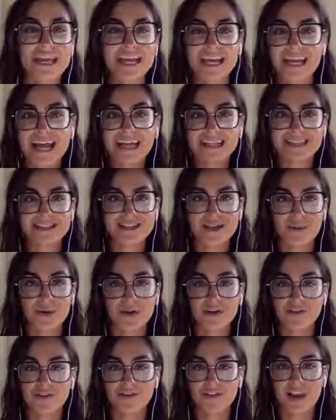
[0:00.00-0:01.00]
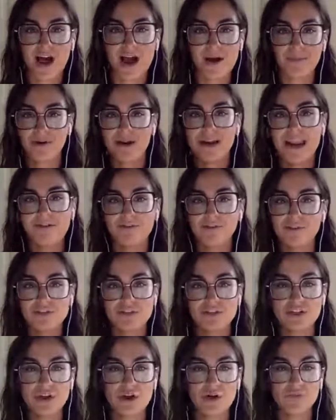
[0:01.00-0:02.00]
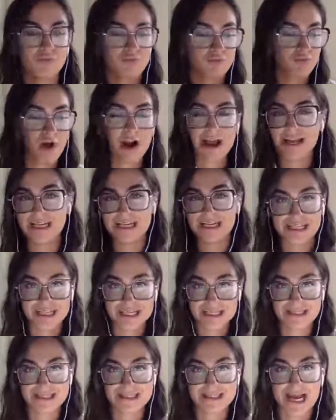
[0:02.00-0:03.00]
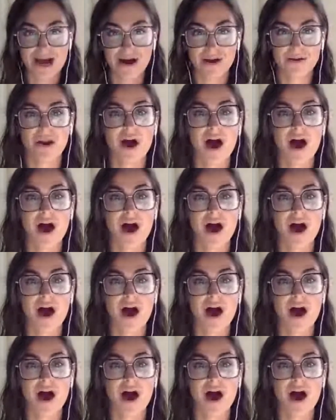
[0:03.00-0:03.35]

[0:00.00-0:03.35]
gets to you when you're in the library and everyone's, writing things down.